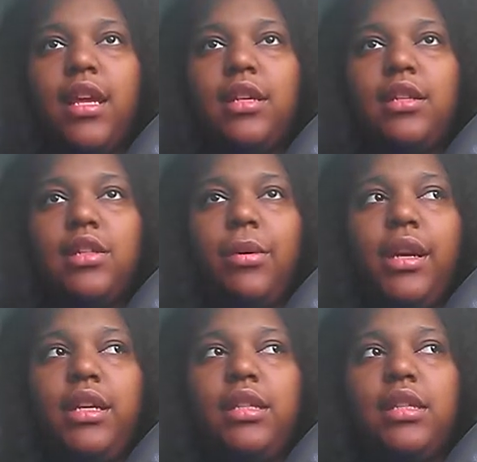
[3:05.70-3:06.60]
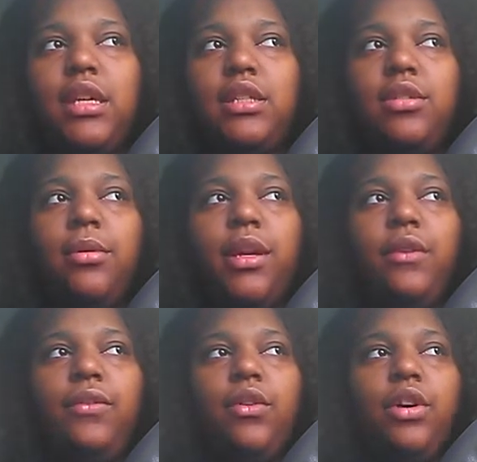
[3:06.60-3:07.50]
is a 26,
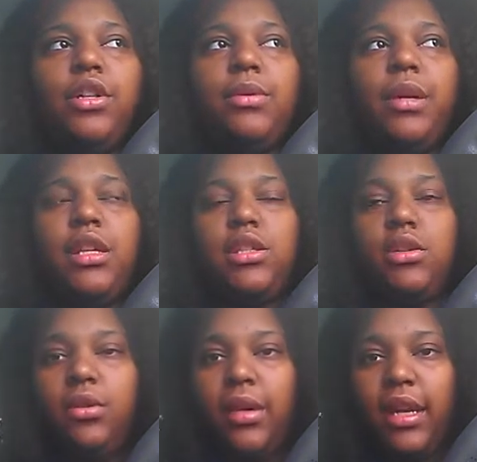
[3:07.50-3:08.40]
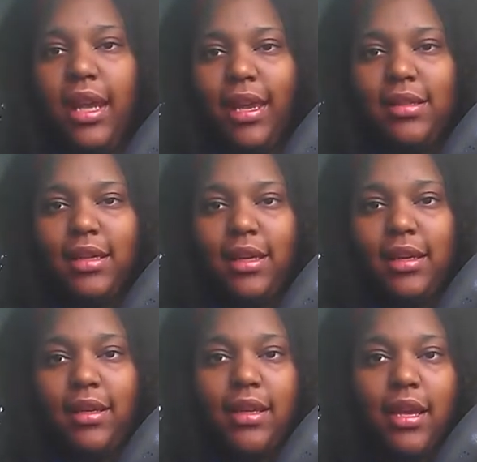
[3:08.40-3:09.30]
24, 22, and an
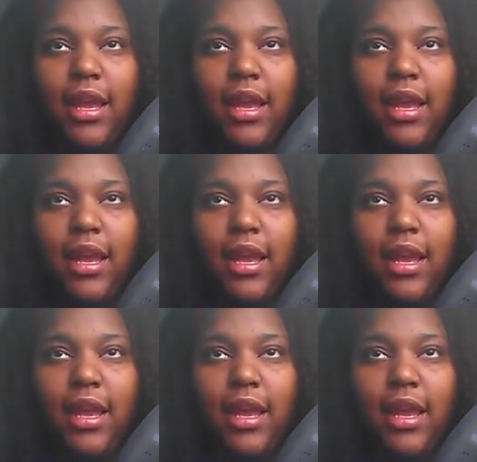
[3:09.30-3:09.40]
18.